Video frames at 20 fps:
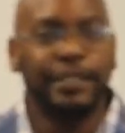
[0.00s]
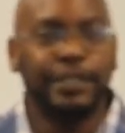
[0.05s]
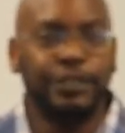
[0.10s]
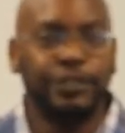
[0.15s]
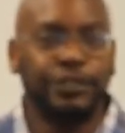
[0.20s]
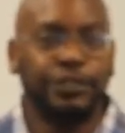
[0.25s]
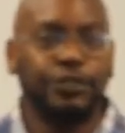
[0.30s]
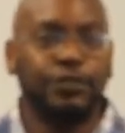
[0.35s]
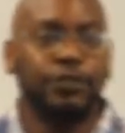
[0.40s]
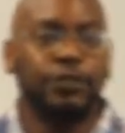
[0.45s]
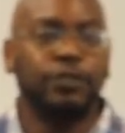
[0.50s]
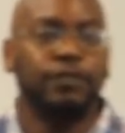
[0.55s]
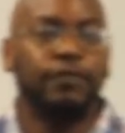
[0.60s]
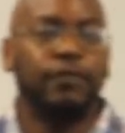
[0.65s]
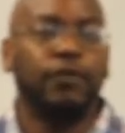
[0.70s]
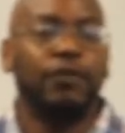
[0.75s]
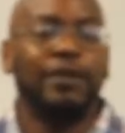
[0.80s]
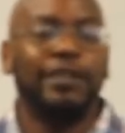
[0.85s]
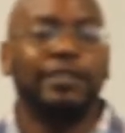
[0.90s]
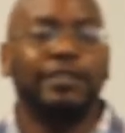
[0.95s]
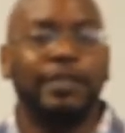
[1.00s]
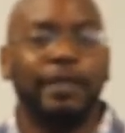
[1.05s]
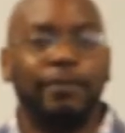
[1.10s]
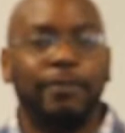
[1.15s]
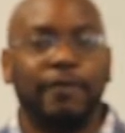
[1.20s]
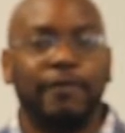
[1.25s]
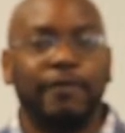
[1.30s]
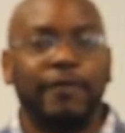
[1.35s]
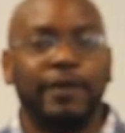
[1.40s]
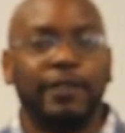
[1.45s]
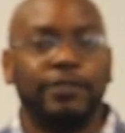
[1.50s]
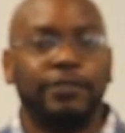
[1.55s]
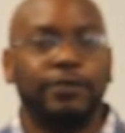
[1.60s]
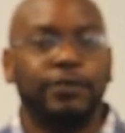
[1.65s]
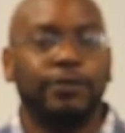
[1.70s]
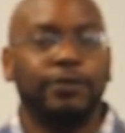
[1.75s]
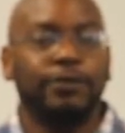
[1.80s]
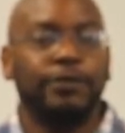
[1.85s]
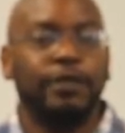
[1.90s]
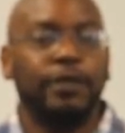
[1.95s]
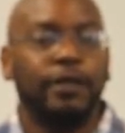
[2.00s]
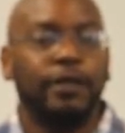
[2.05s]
issues for real estate professionals.